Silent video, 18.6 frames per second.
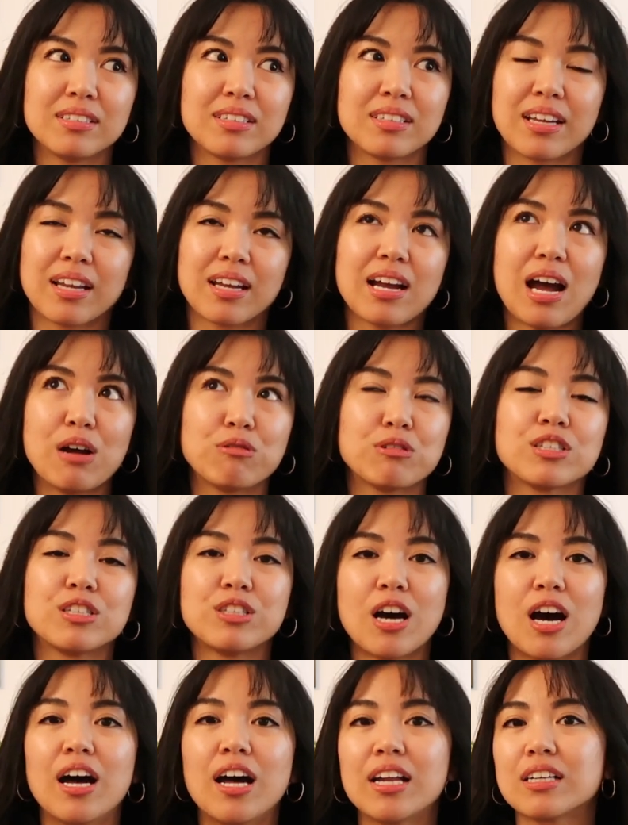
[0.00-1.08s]
like, I was
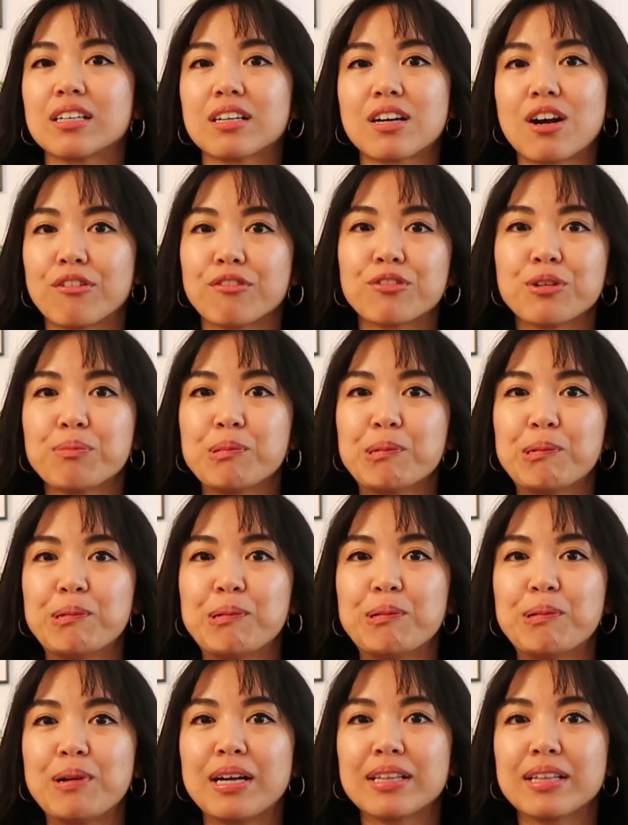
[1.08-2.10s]
not comfortable